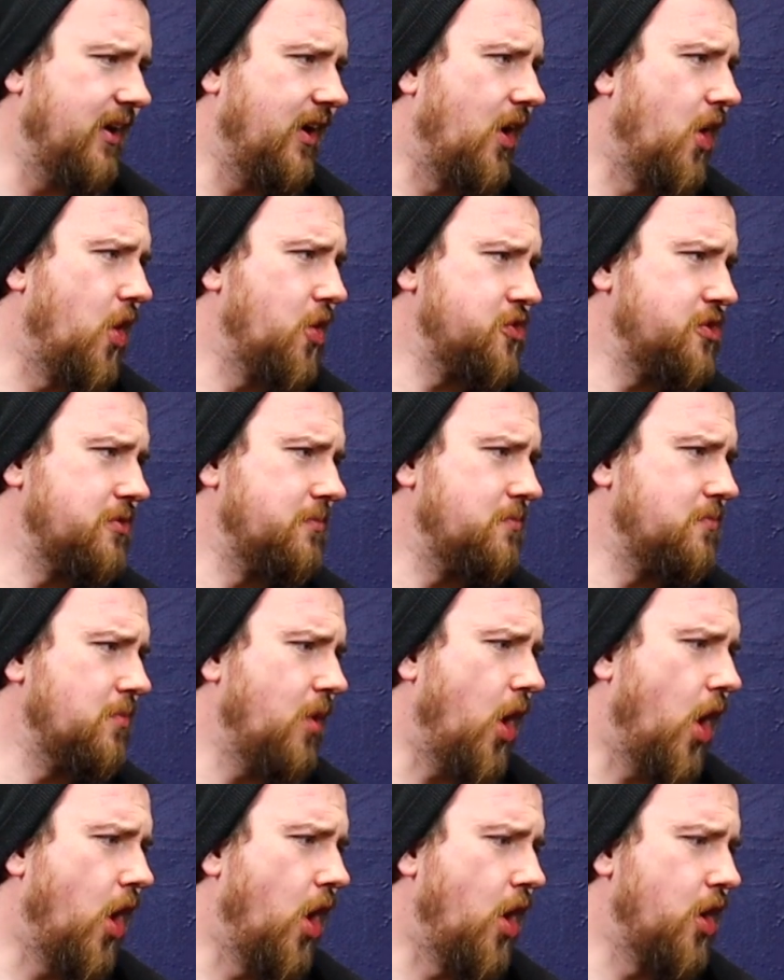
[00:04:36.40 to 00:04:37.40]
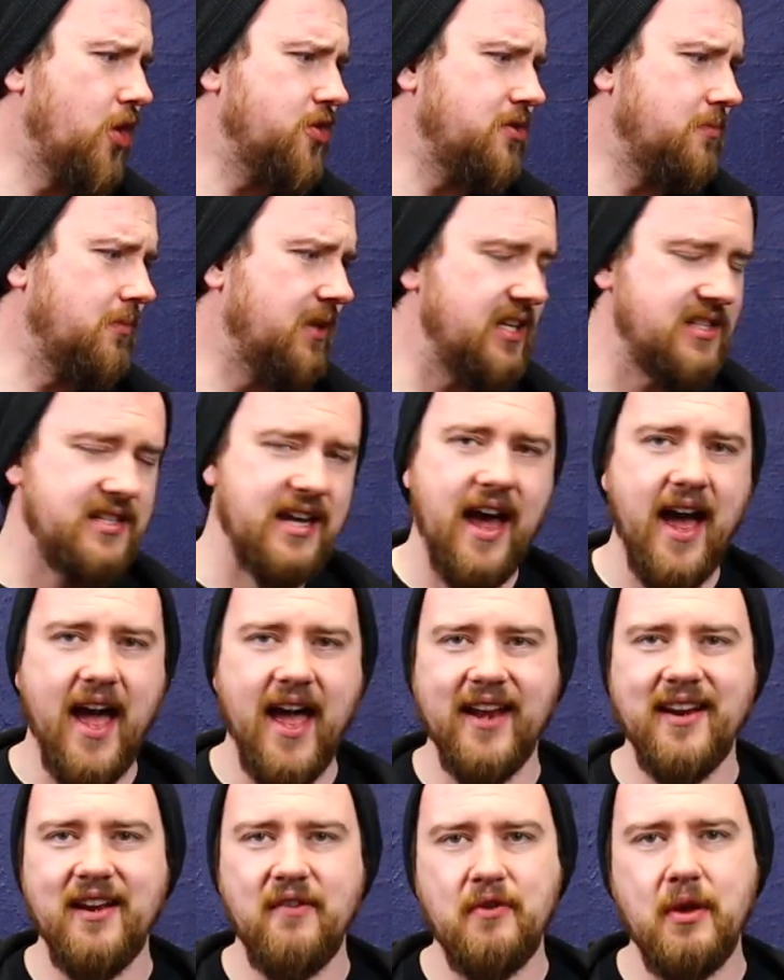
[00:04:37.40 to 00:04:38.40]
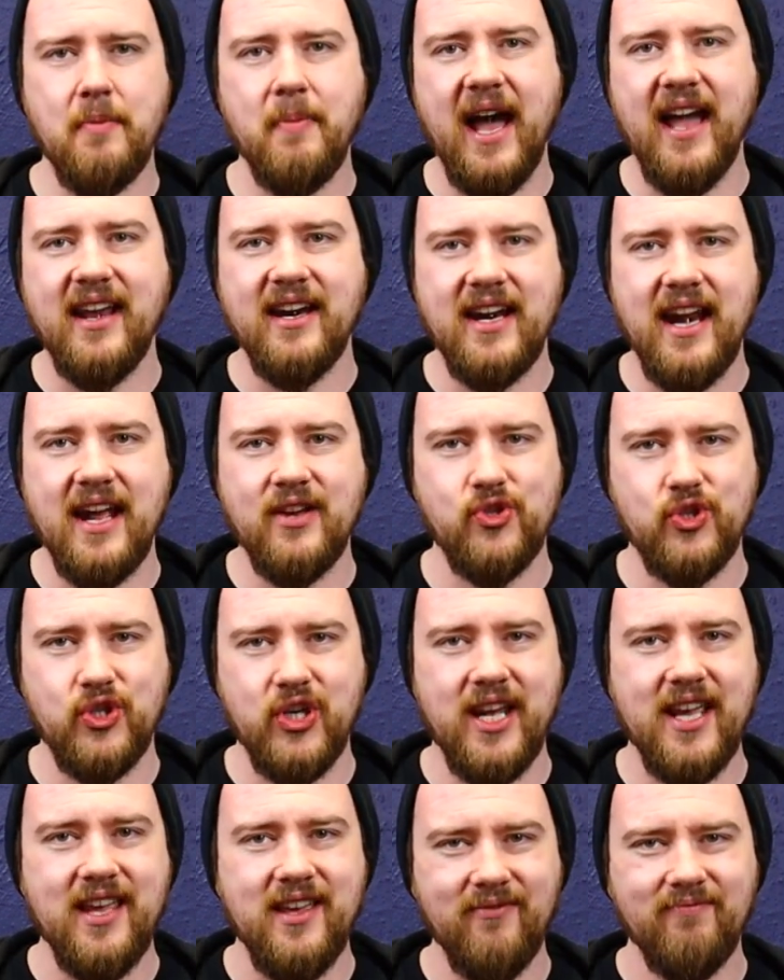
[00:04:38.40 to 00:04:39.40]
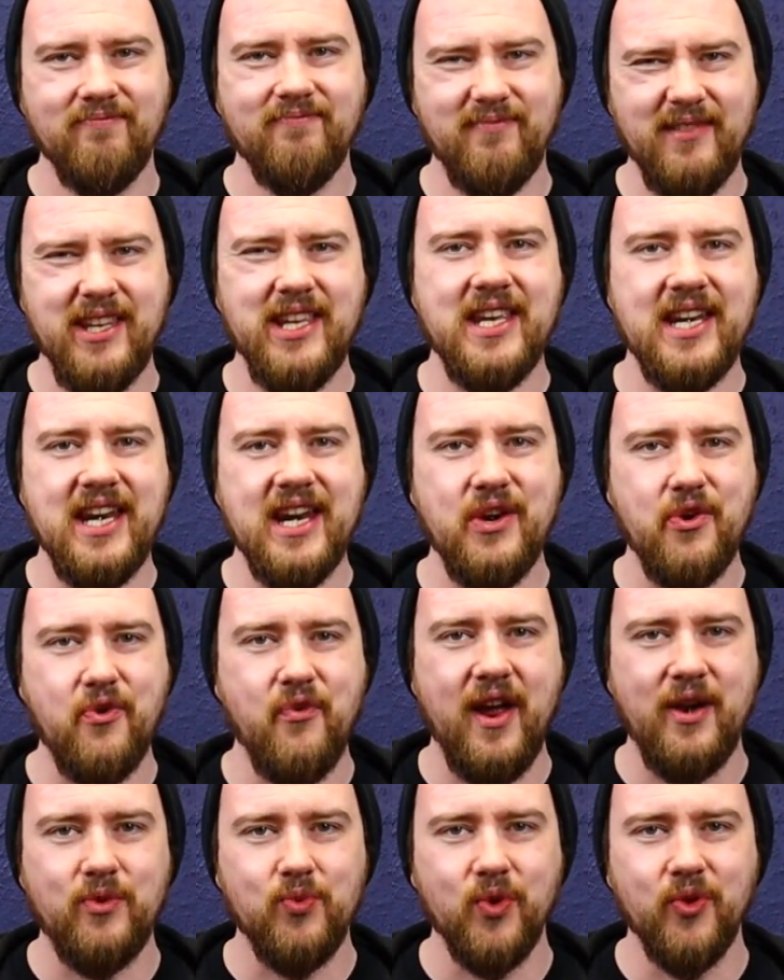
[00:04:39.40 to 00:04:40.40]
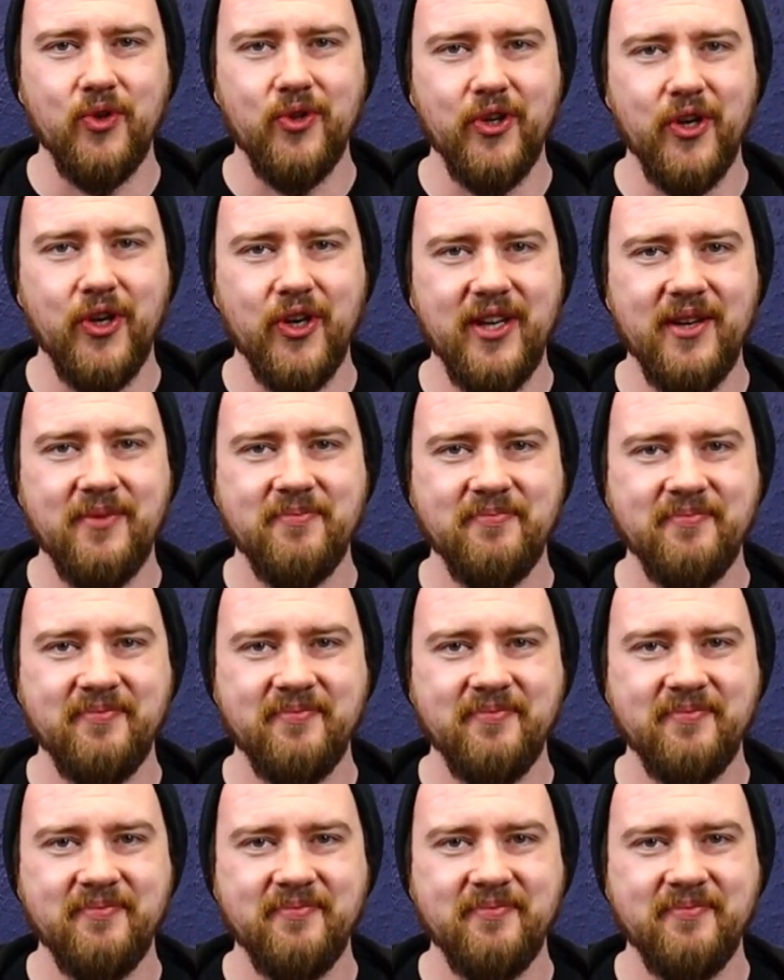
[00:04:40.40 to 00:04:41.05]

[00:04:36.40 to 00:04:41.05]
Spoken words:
Awesome guitar, and if you're buying an SG, you need a red one, don't you?